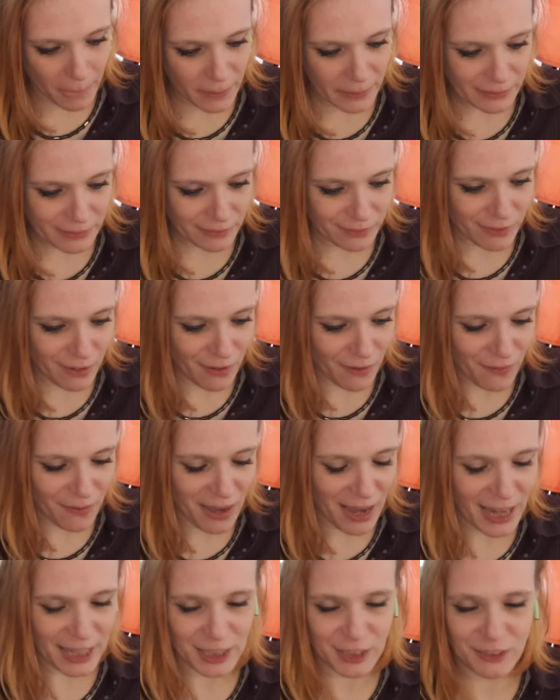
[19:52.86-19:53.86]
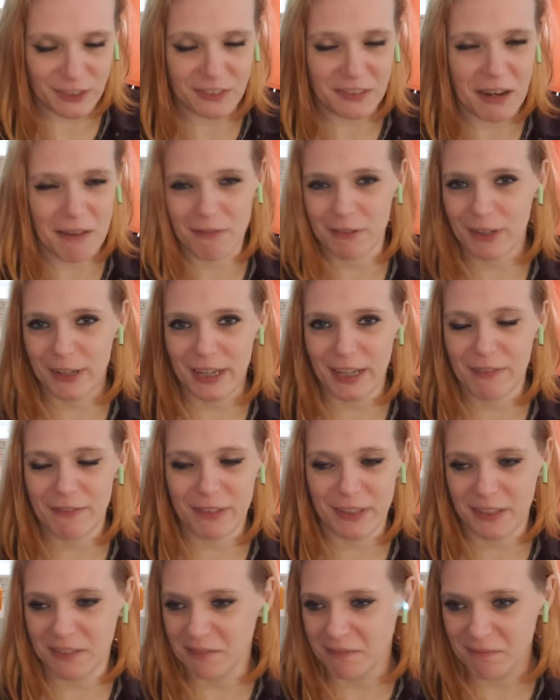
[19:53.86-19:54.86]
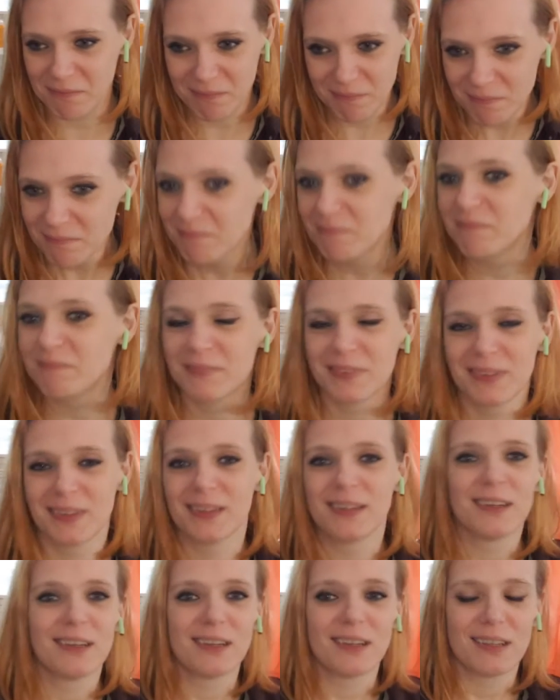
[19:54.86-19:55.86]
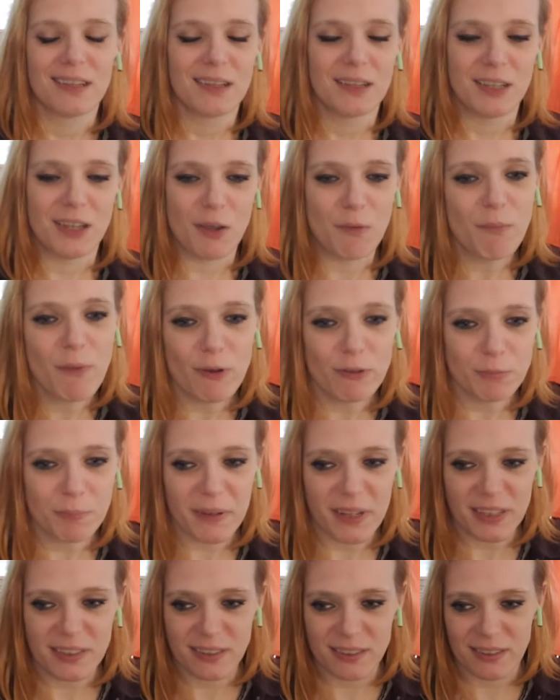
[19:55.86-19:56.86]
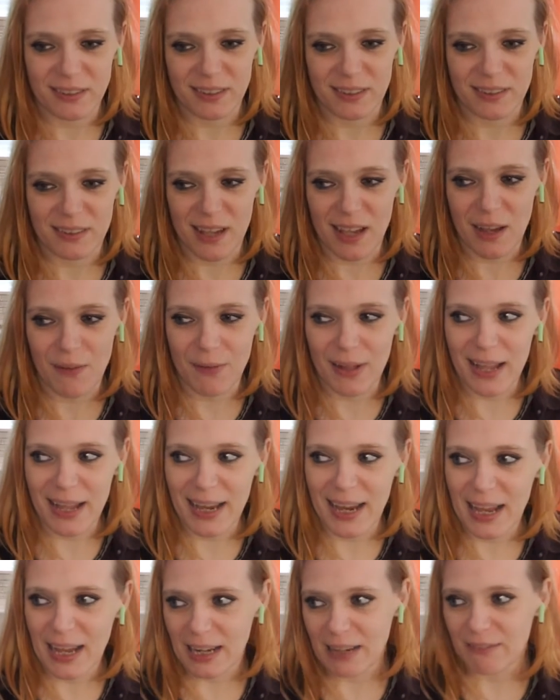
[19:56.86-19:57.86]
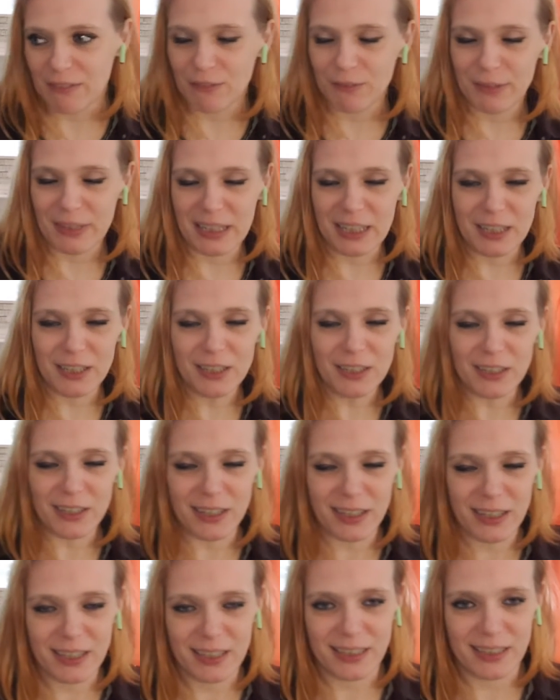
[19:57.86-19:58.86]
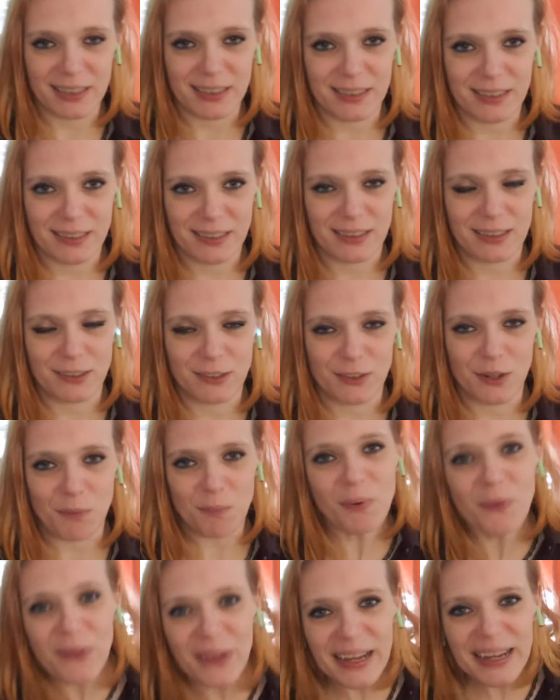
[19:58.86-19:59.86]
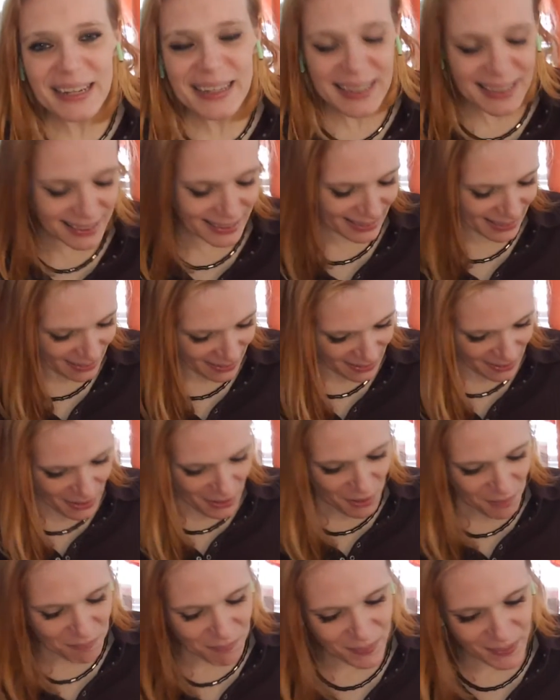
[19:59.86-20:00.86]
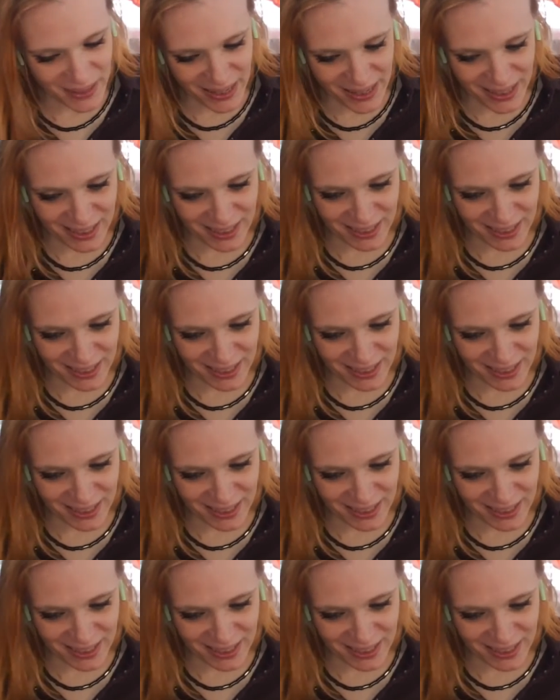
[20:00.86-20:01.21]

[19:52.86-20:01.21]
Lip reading: So I just never even, most places it's like, well, I can't even really look. There's no point. But